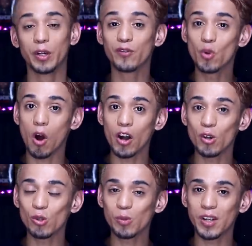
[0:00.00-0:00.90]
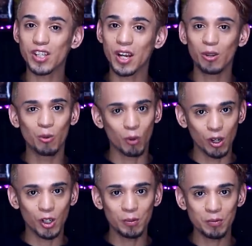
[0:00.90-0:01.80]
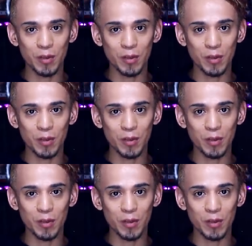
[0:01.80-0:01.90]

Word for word: But if you are new to my channel, welcome.